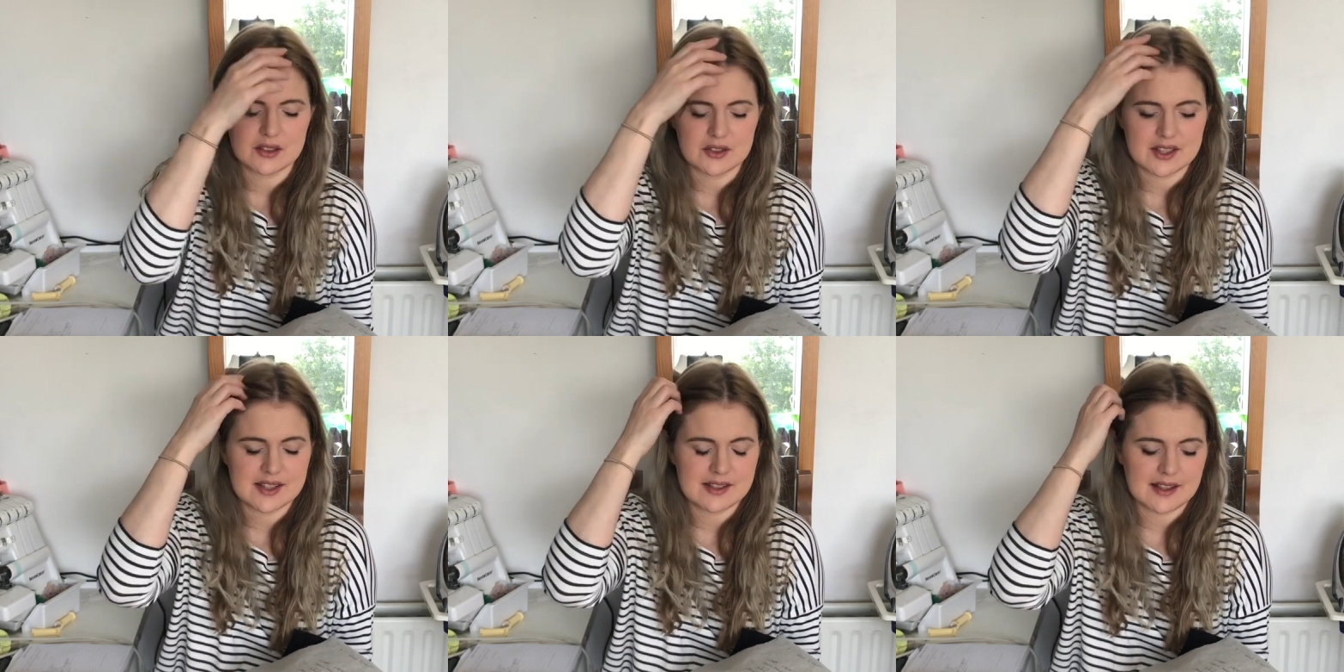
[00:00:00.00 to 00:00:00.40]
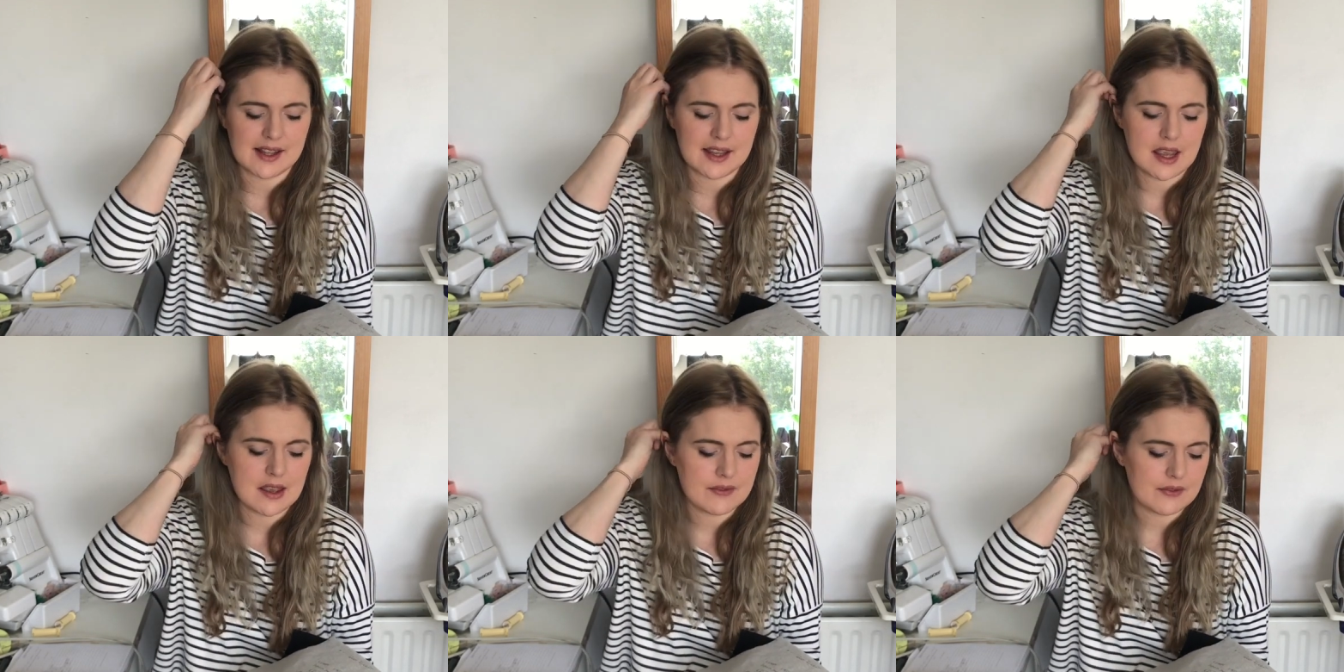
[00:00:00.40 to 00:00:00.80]
on the
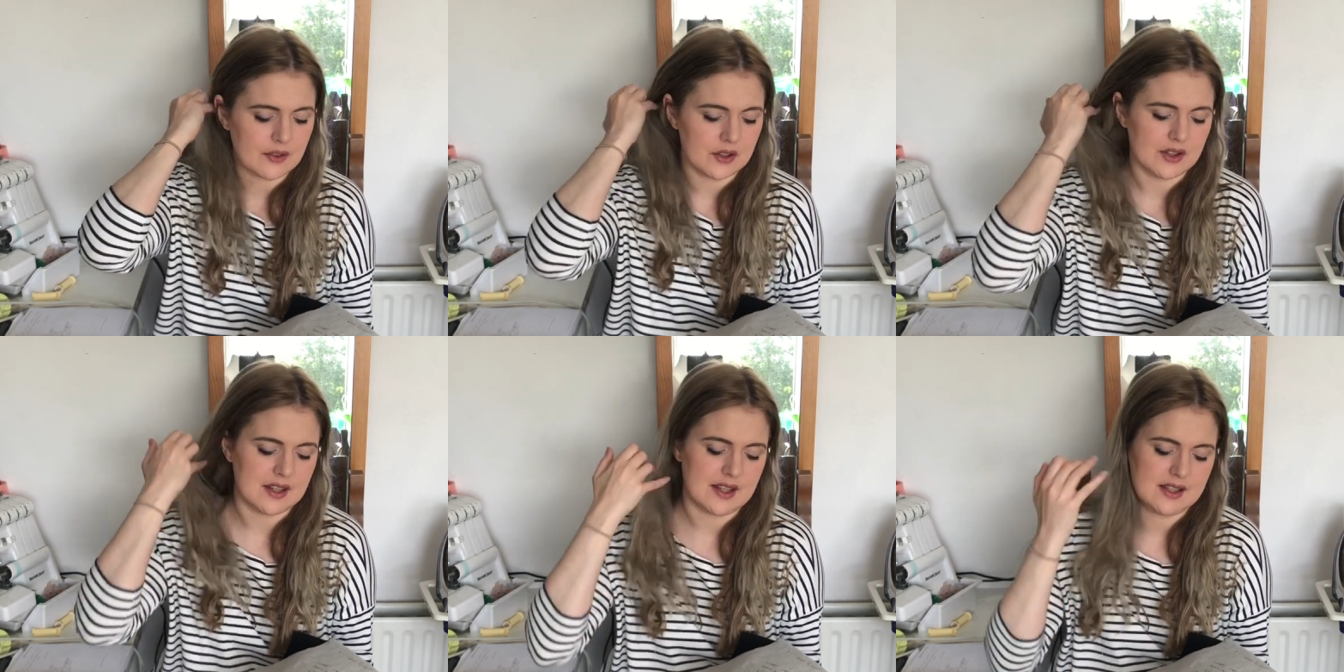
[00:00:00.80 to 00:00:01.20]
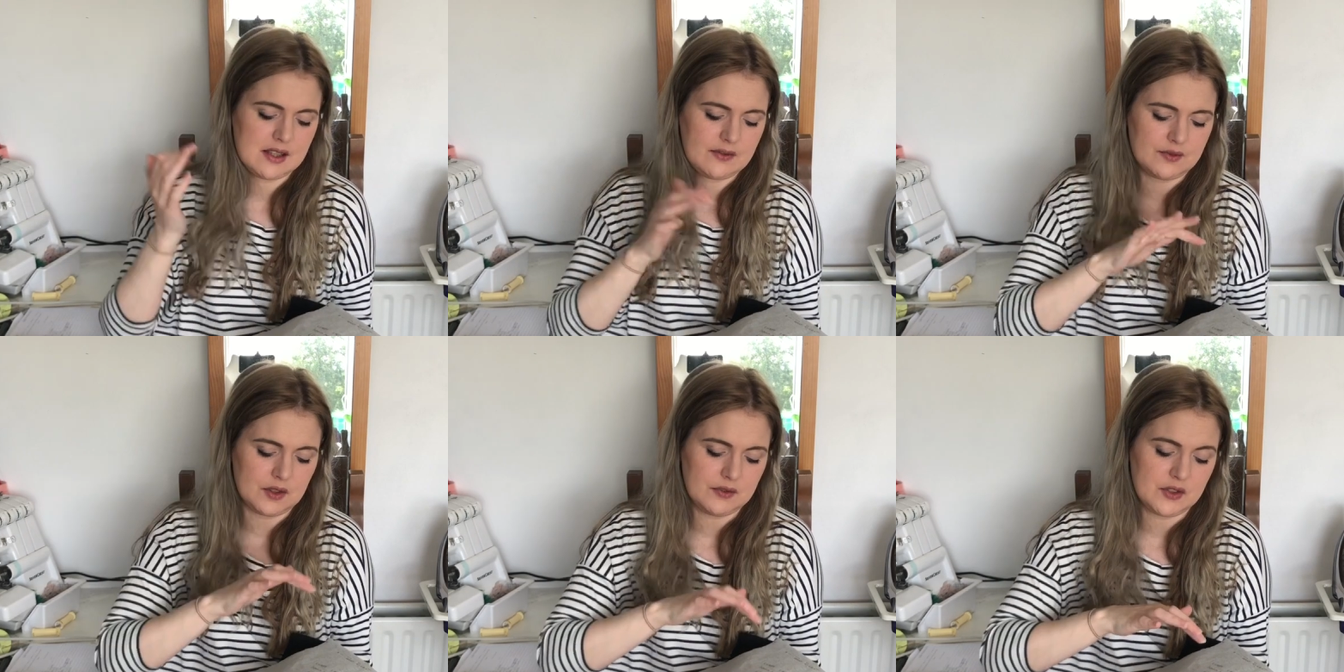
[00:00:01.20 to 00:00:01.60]
sleeve on this
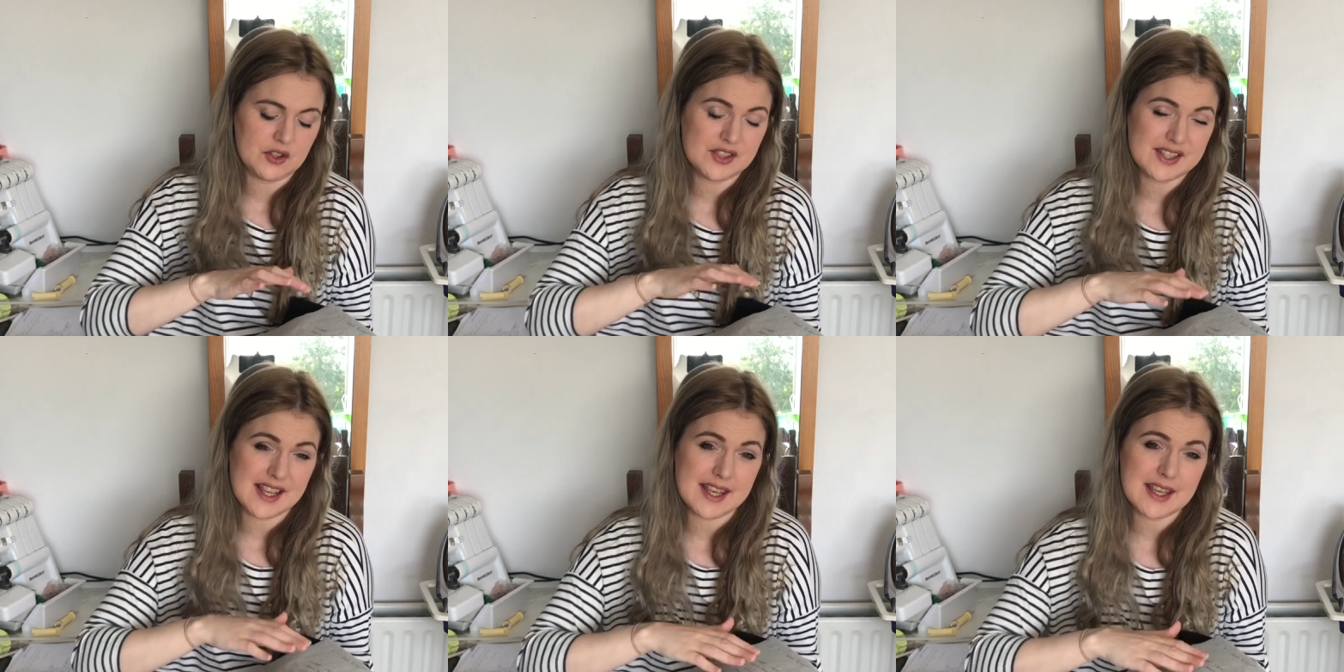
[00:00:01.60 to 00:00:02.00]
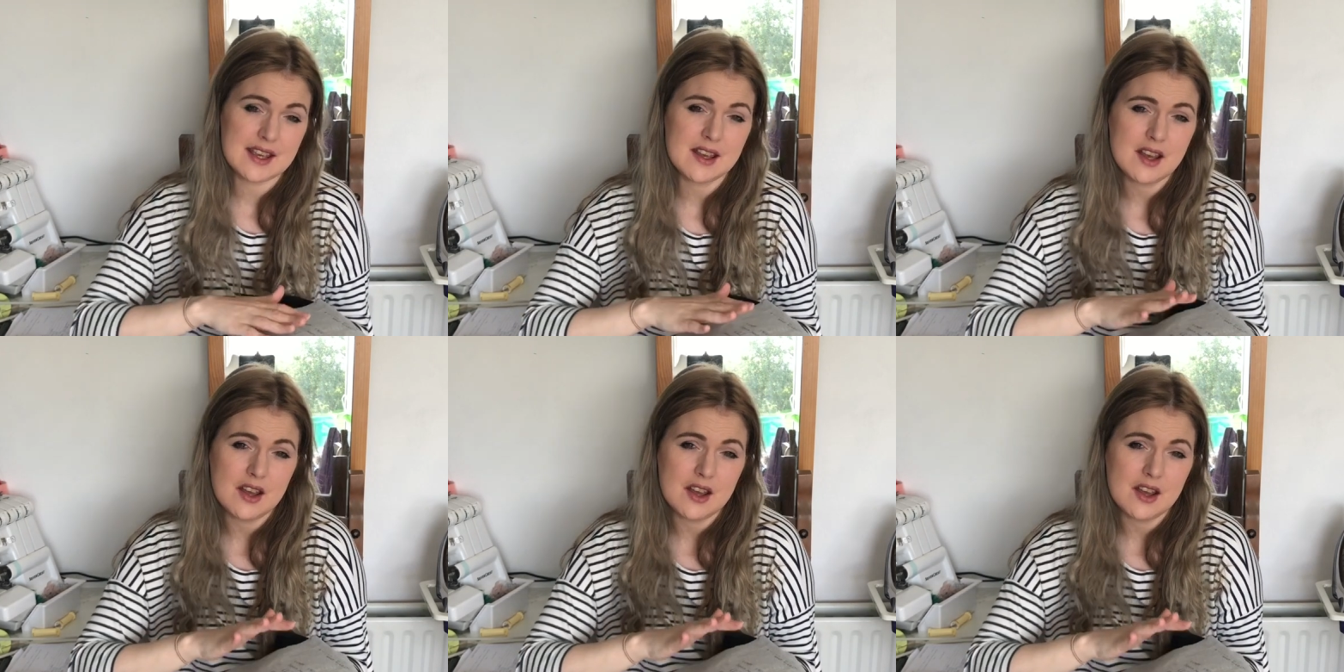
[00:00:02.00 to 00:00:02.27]
for VC,